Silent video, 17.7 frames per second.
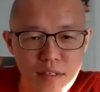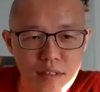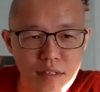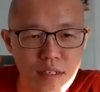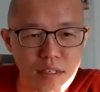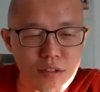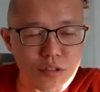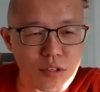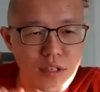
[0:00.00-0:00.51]

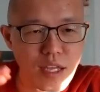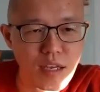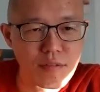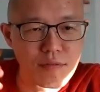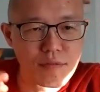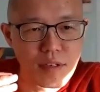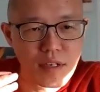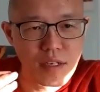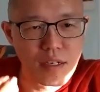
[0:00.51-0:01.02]
it should have
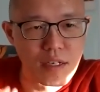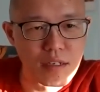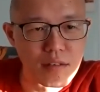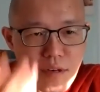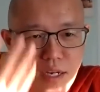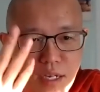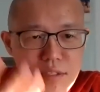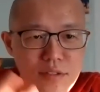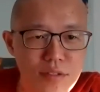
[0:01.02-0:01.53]

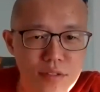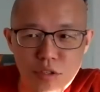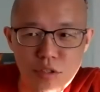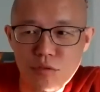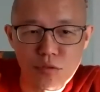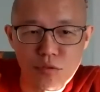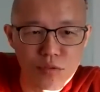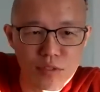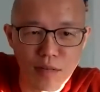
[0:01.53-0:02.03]
arise due
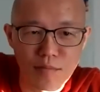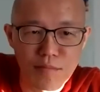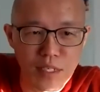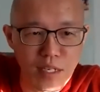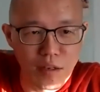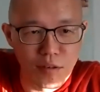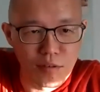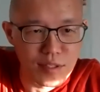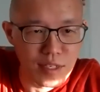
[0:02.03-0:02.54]
to something
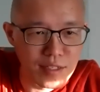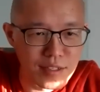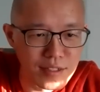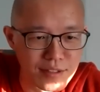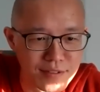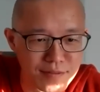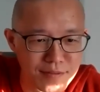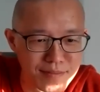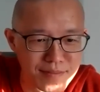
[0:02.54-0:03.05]
outside.
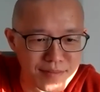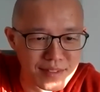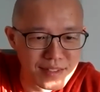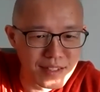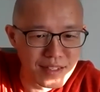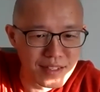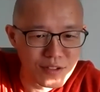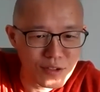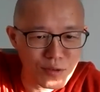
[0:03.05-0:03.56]

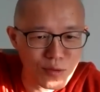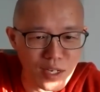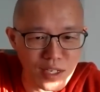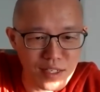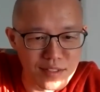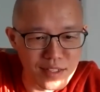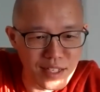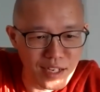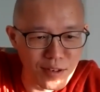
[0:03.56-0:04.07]
So what
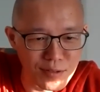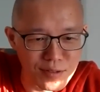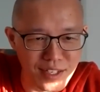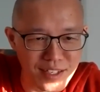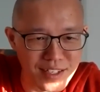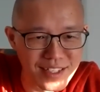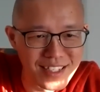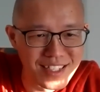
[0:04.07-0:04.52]
is that outside?